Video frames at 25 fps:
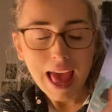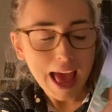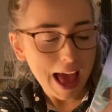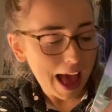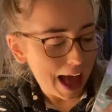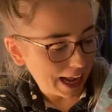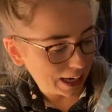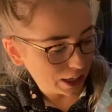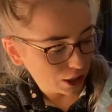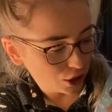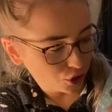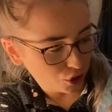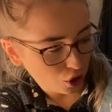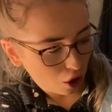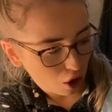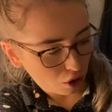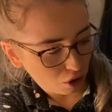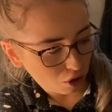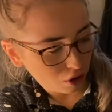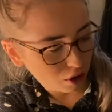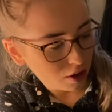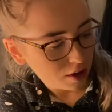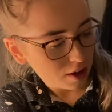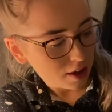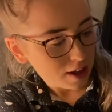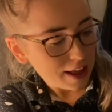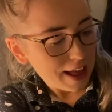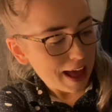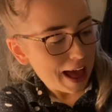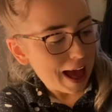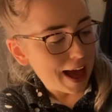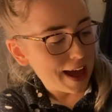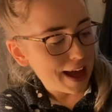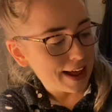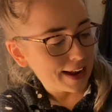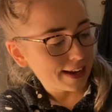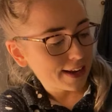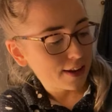and Dog
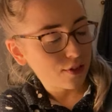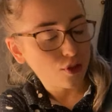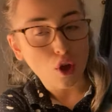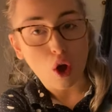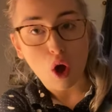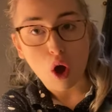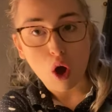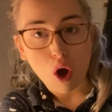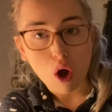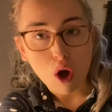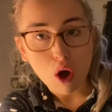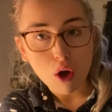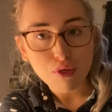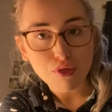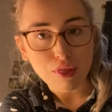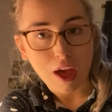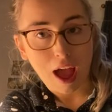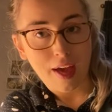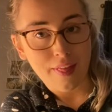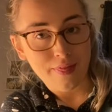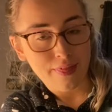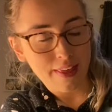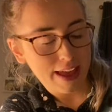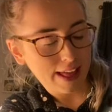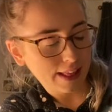and the author and the